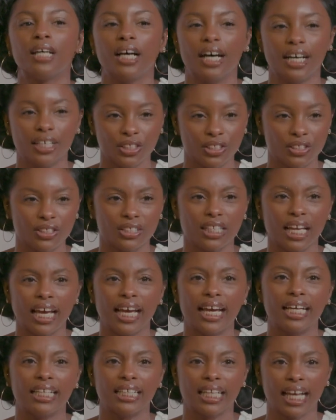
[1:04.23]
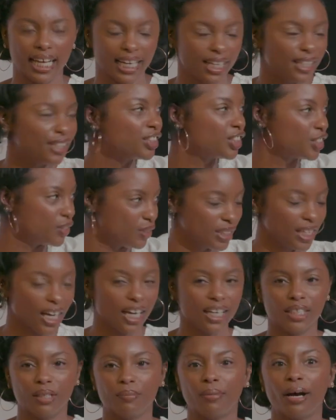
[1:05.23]
to understand, like, I know she was
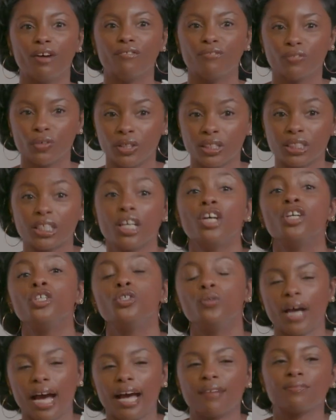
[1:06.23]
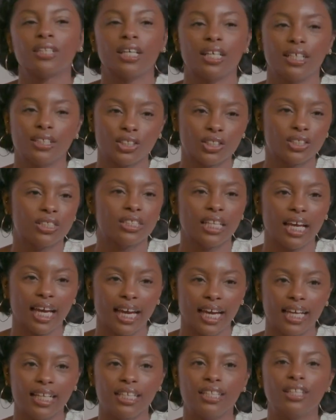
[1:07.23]
talking about voice. You have to
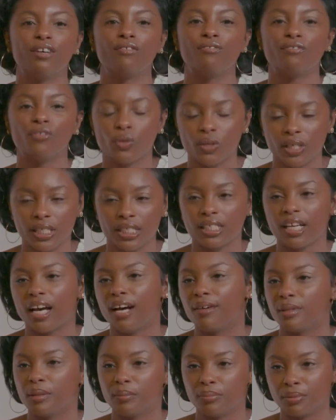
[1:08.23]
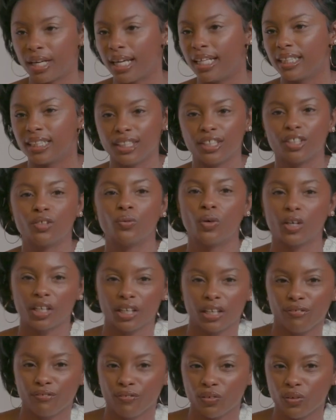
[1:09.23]
understand the voice of the brand that you're
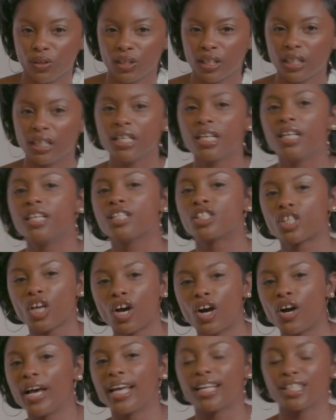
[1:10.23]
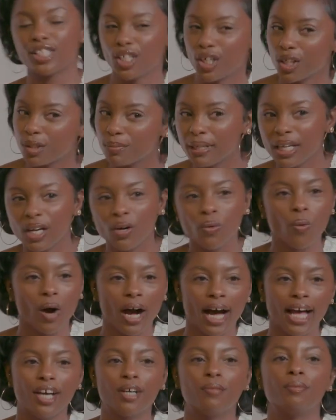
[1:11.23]
working for. So it took me a
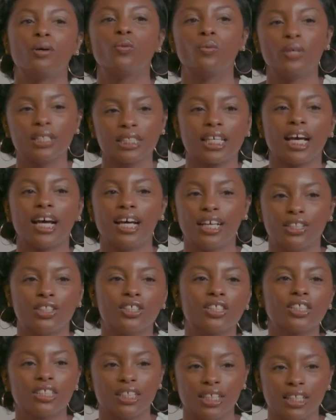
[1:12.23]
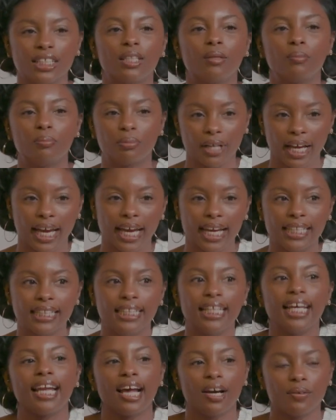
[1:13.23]
while, but once I understood the
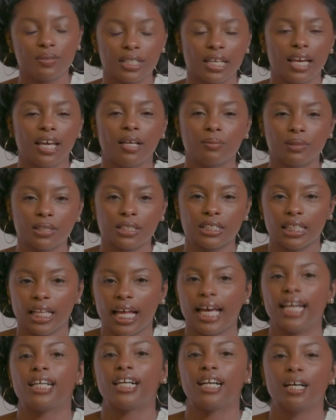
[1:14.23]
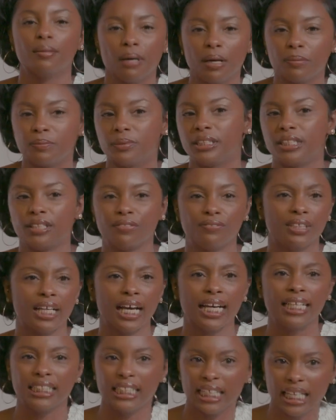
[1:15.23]
brand, then I was able to, like, come up with
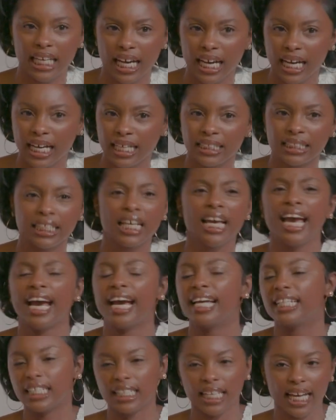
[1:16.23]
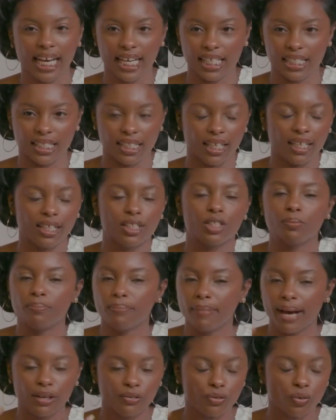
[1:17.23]
different ideas. And then, like I said, it's
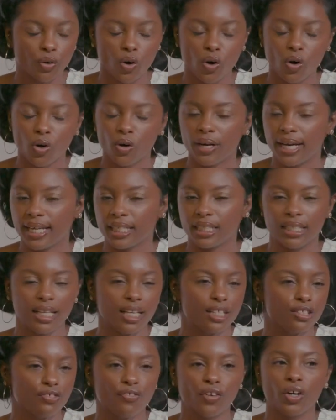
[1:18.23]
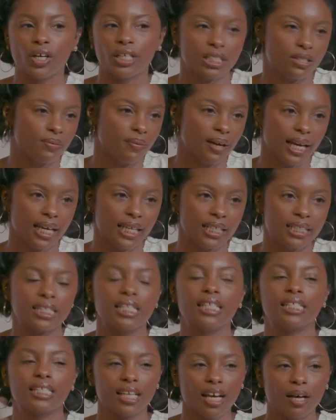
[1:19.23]
my role as far as Vice
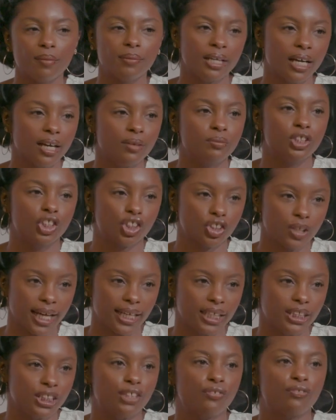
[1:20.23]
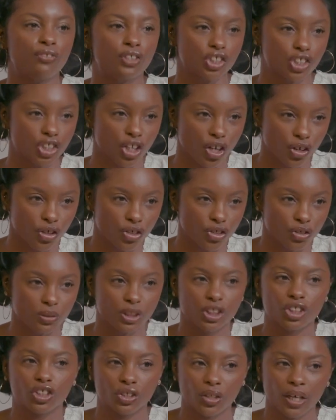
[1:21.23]
is coming up with strategy for shows,
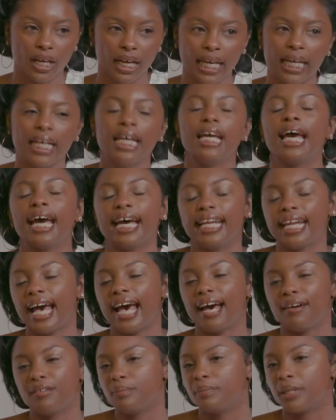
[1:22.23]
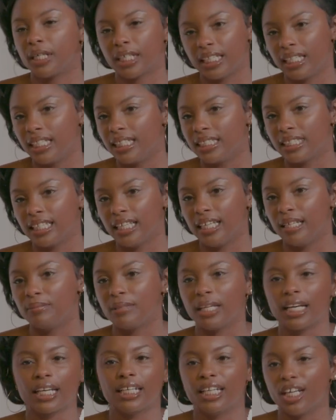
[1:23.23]
which is great. And I have a marketing
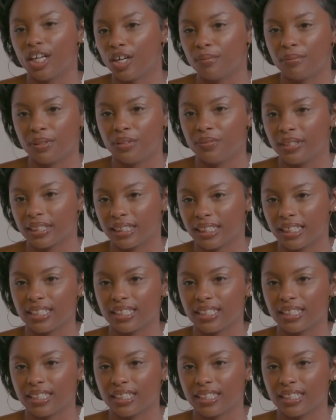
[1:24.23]
team that can help me with